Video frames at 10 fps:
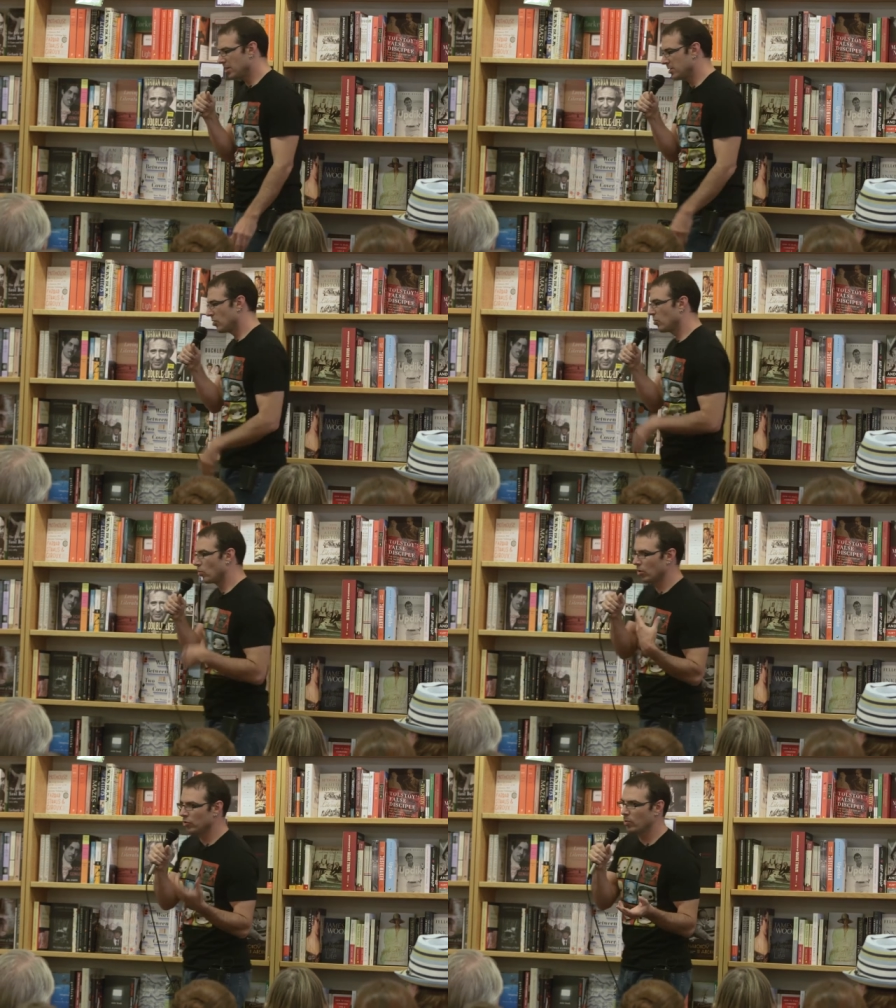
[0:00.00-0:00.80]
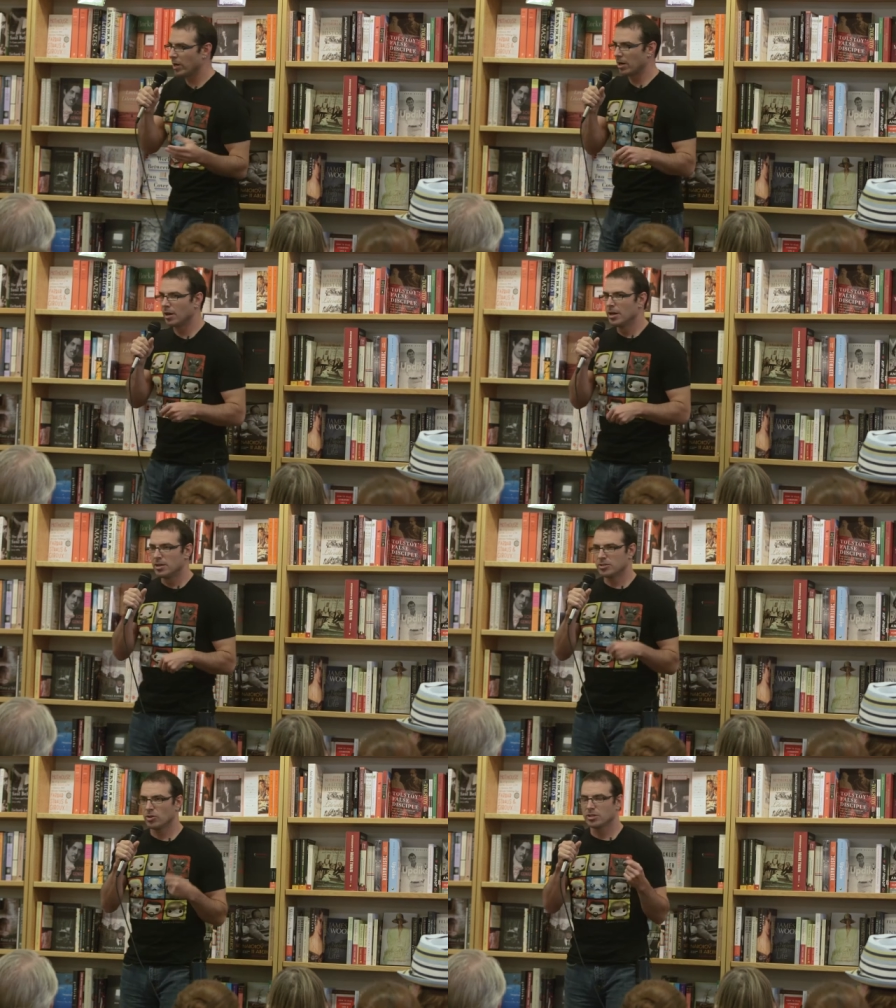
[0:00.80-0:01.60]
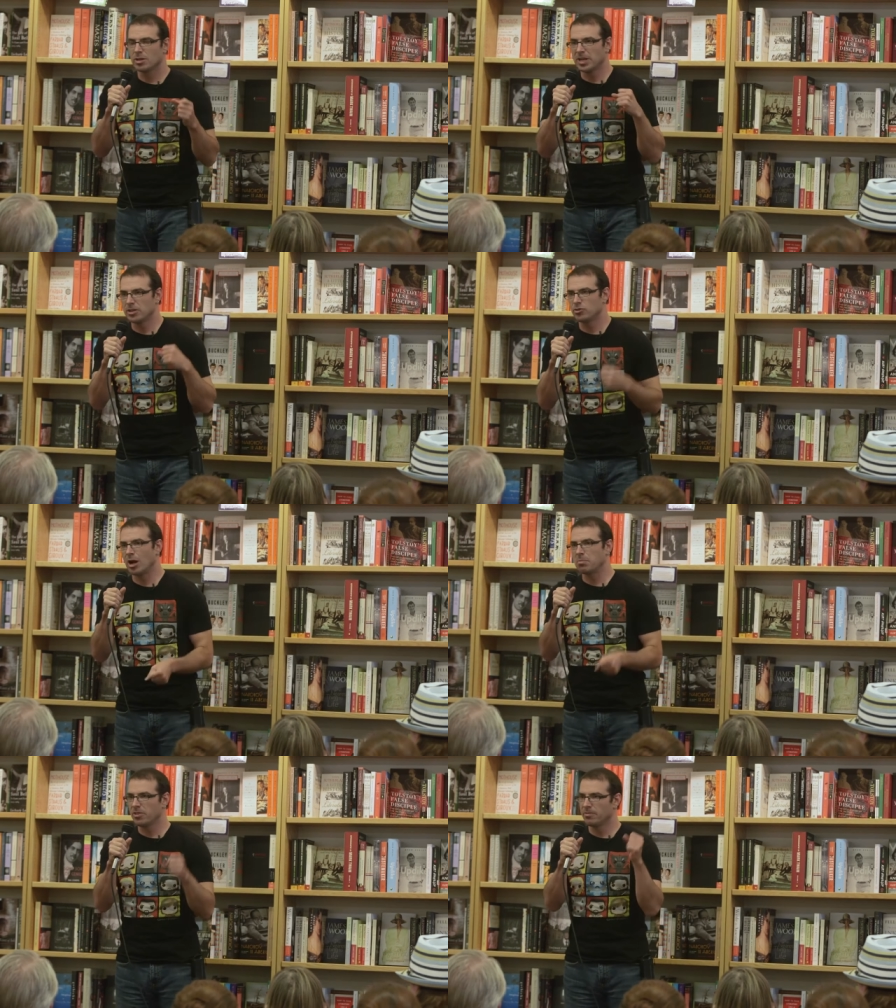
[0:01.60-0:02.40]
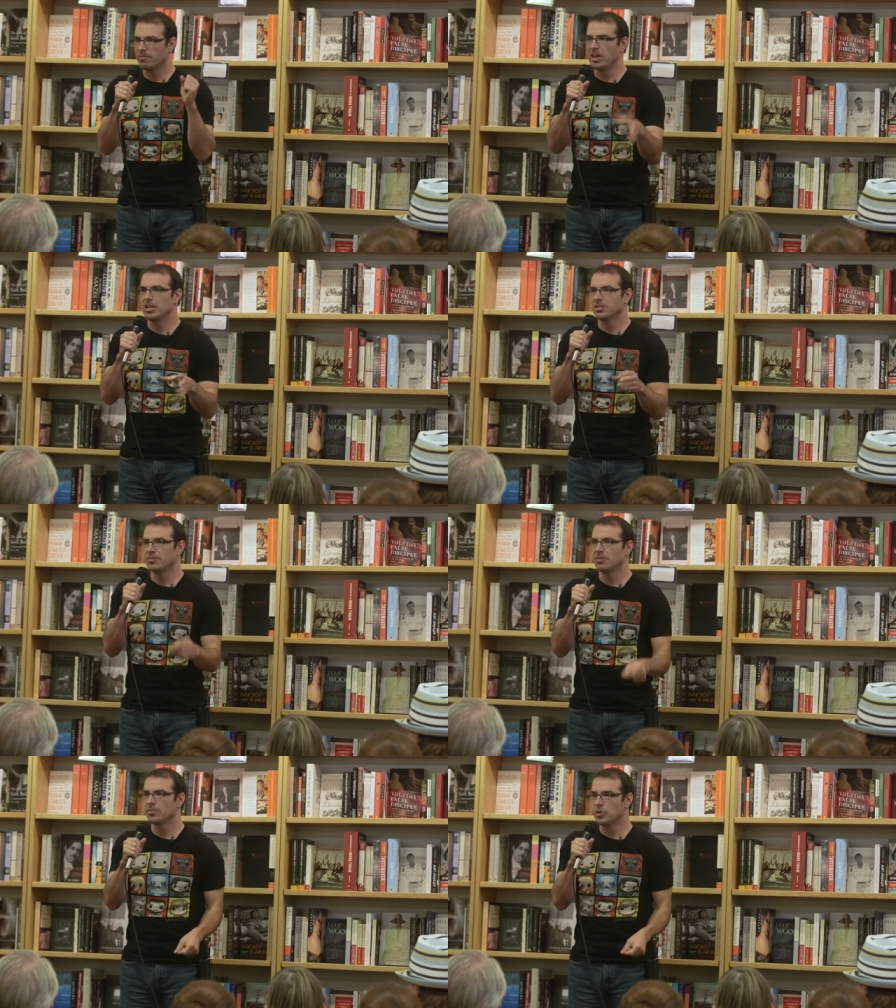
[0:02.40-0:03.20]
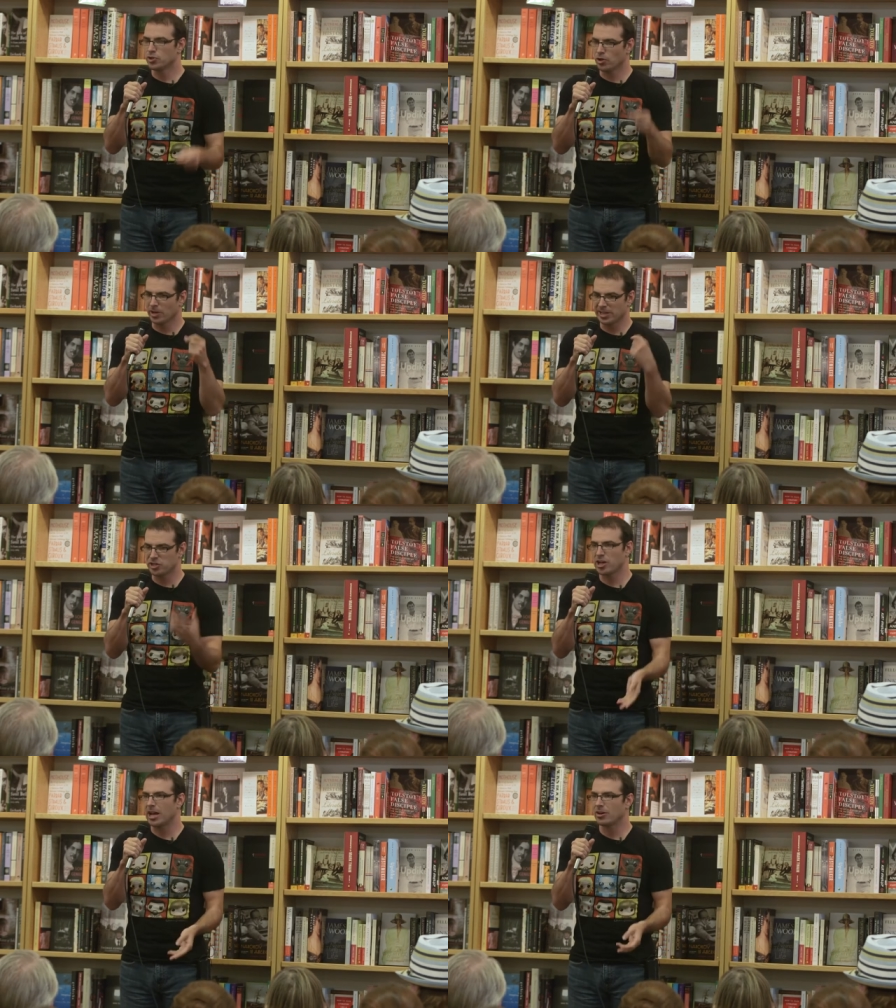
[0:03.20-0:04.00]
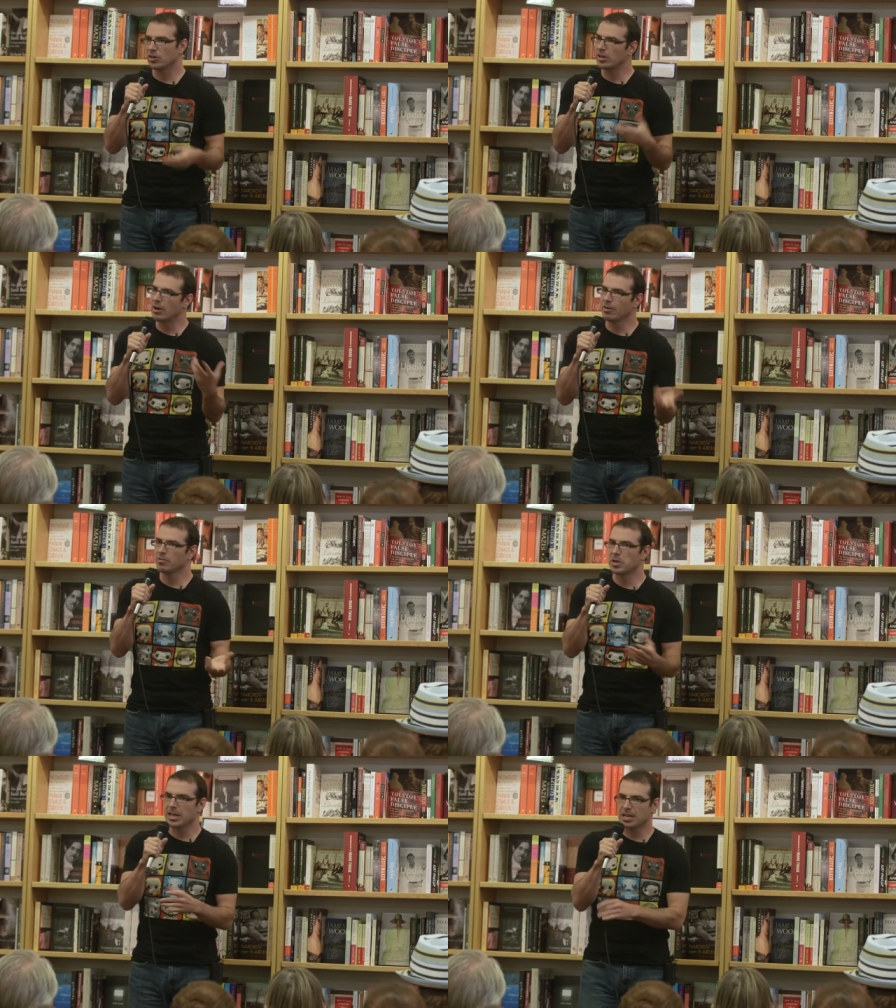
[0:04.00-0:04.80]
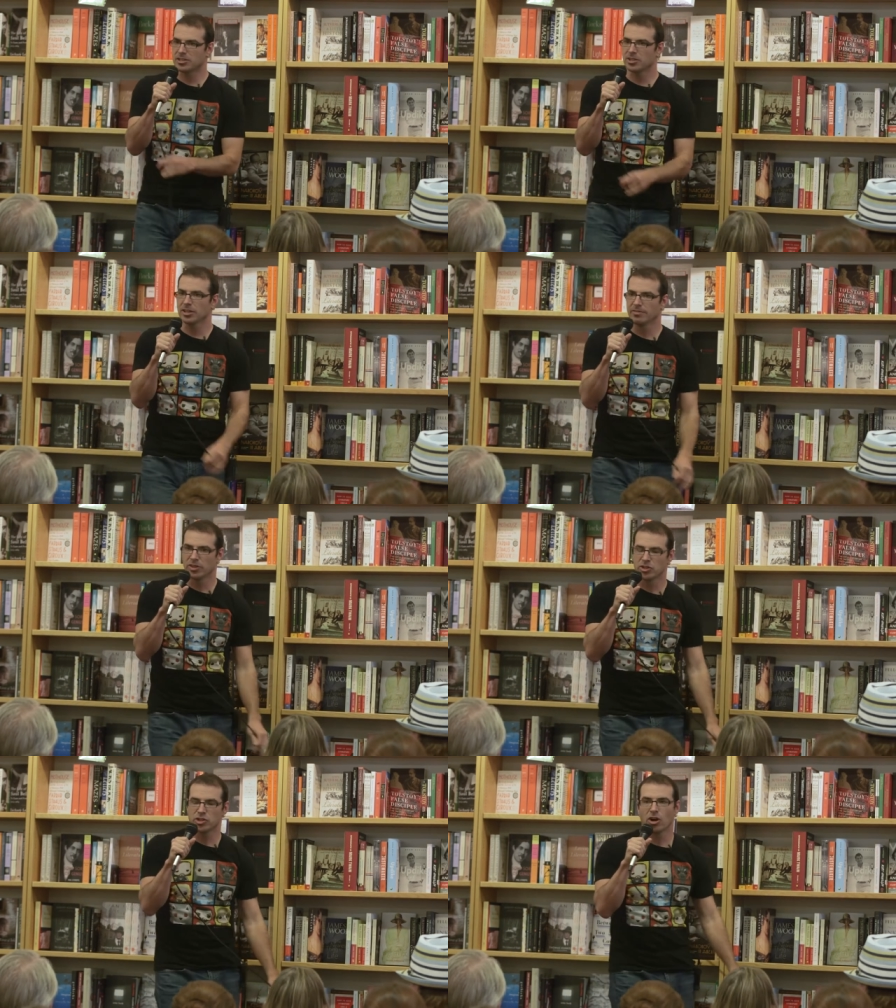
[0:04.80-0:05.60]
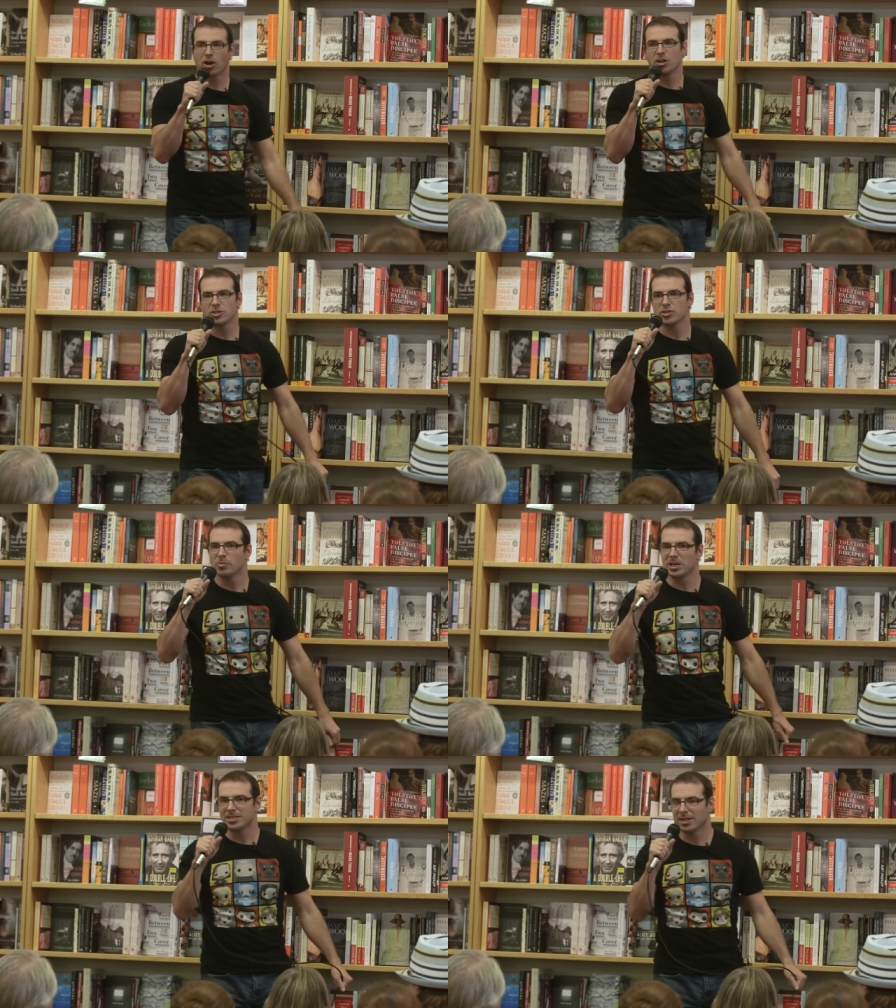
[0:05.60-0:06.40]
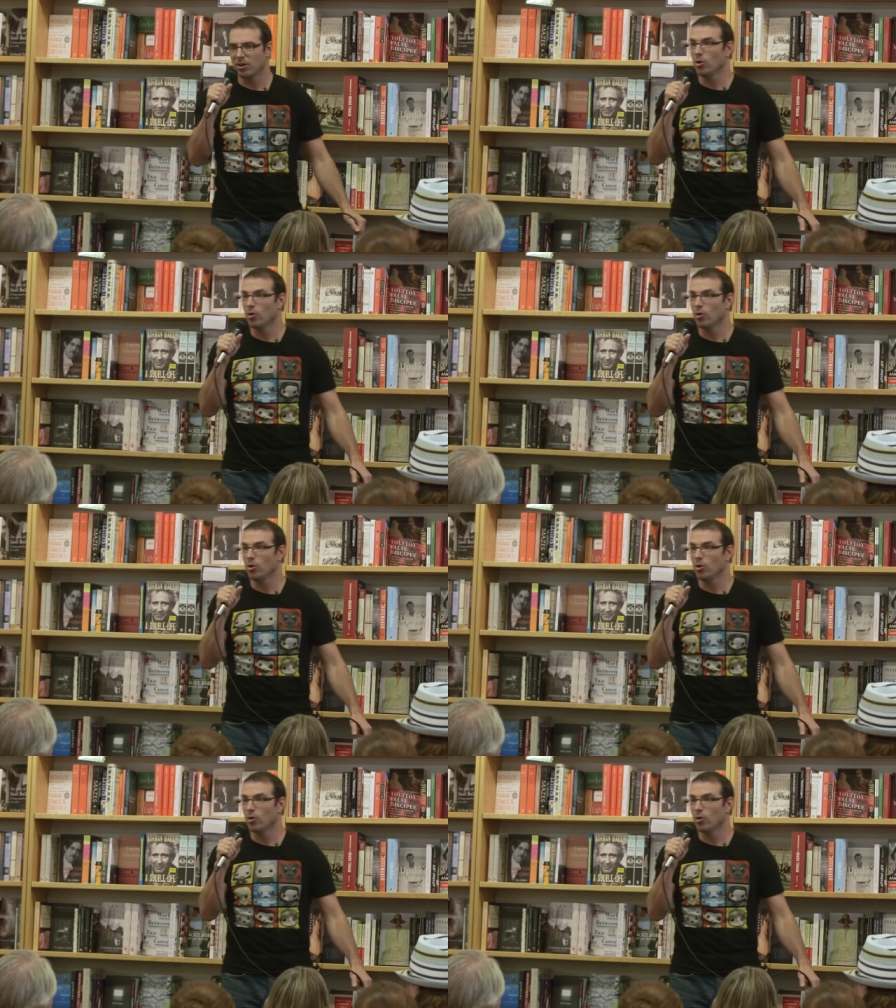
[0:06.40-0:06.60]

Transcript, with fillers: These are the worlds where sort of somebody dropped the vase of the future and it shattered, and now everybody has to live in the shards. Nobody said,